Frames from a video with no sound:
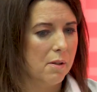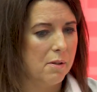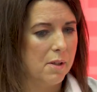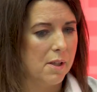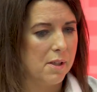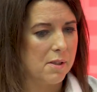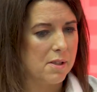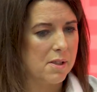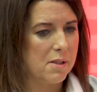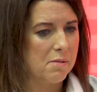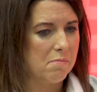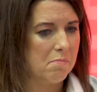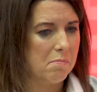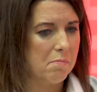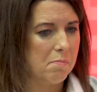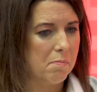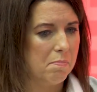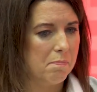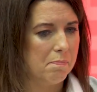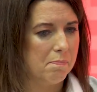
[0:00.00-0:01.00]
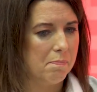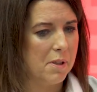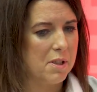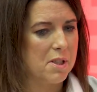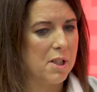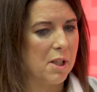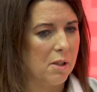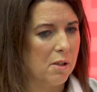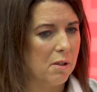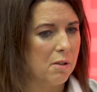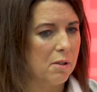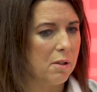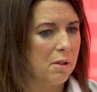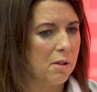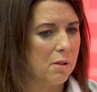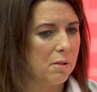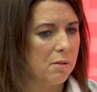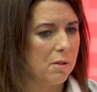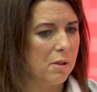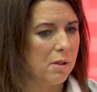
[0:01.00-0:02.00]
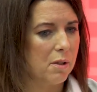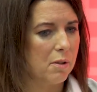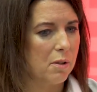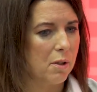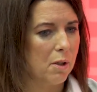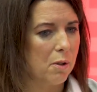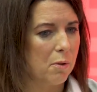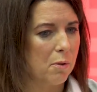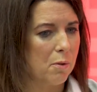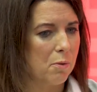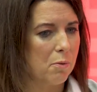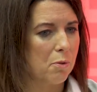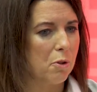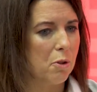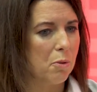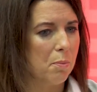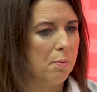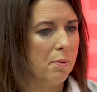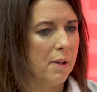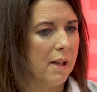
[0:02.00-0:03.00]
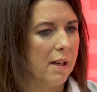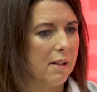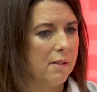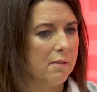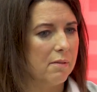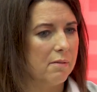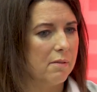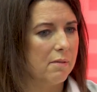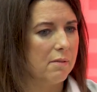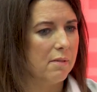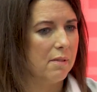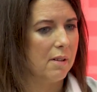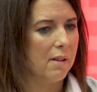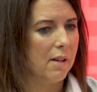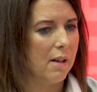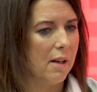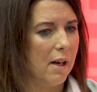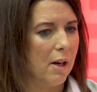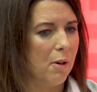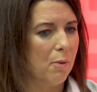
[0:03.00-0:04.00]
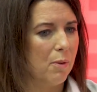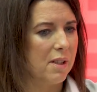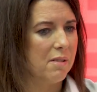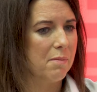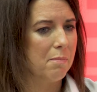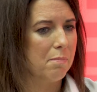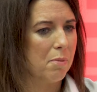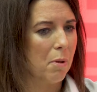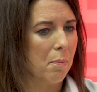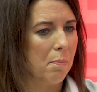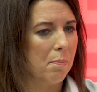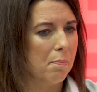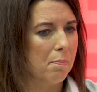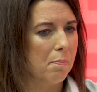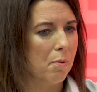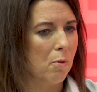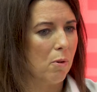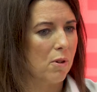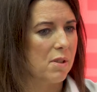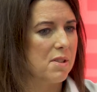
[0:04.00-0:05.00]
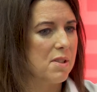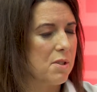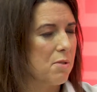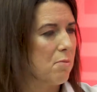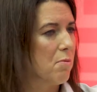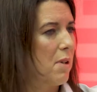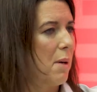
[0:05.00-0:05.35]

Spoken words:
this particular group and how it purports to